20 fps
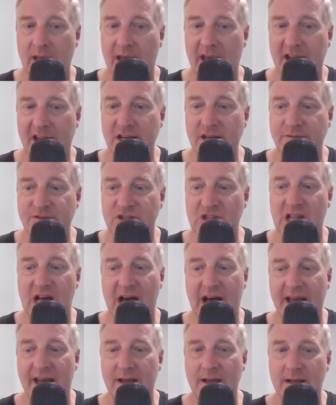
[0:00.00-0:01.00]
end of
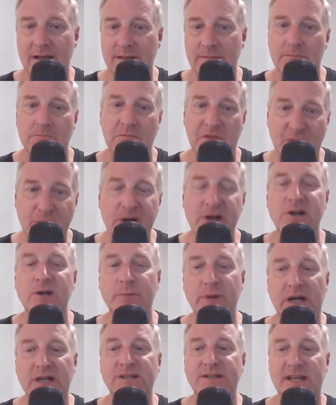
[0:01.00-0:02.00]
July, 300
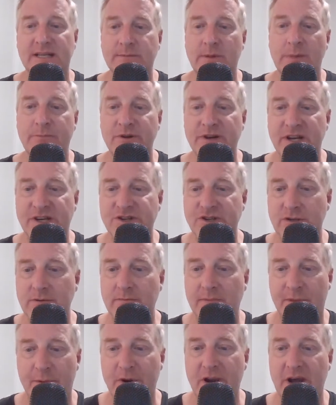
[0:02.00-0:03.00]
bucks. That's my prediction.
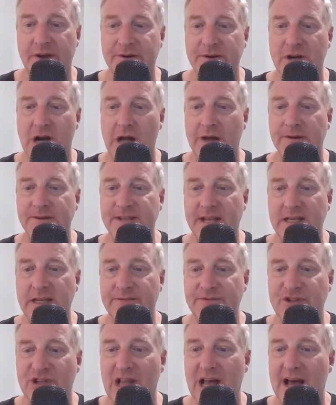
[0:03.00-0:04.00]
$300 end of
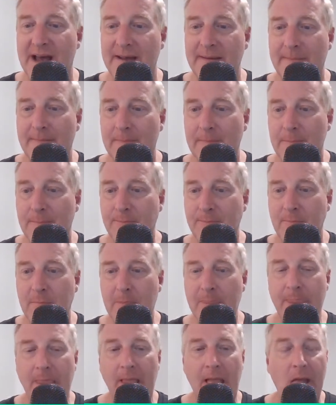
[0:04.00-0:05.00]
July.
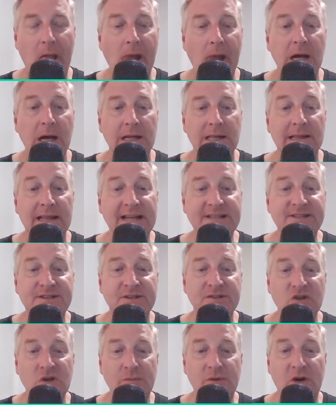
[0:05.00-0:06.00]
Let's
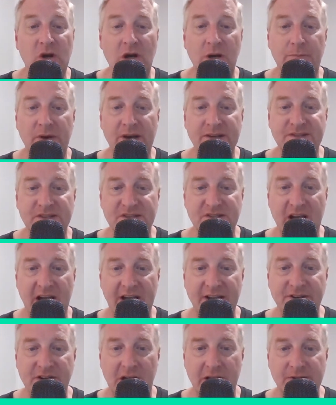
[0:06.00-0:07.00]
assume current price is
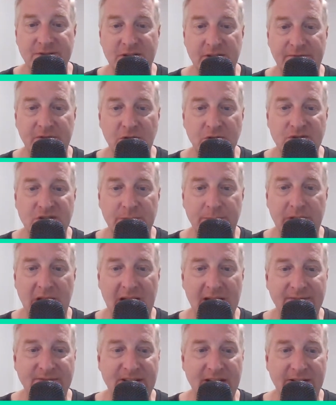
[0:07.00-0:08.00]
$9. If huge supply
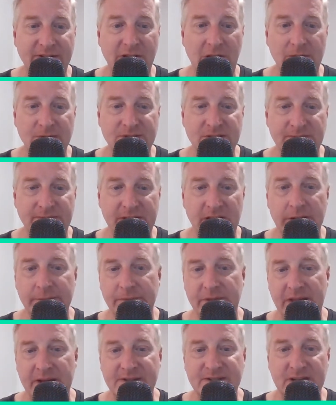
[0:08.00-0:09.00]
of $10 is available,
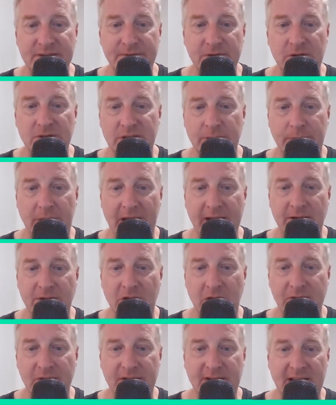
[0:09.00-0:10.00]
then it's difficult to buy out
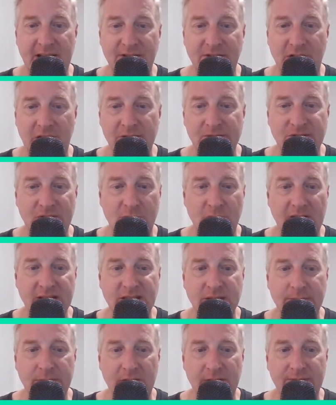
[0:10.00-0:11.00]
all the $10 and rise
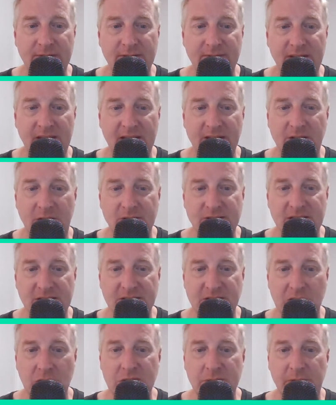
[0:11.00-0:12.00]
above. If $8 has
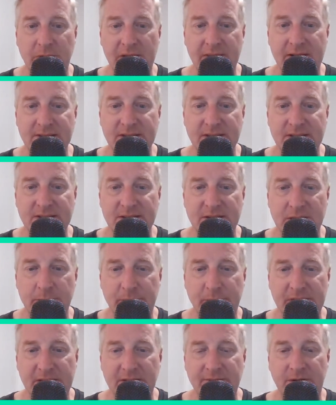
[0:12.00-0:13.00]
low supply, then it's easy to
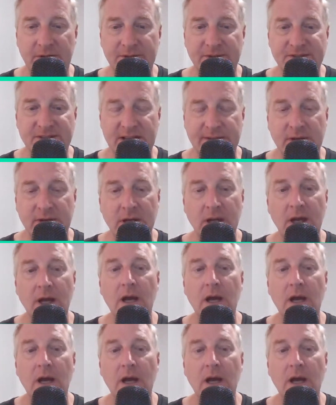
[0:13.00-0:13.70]
deplete and fall to 7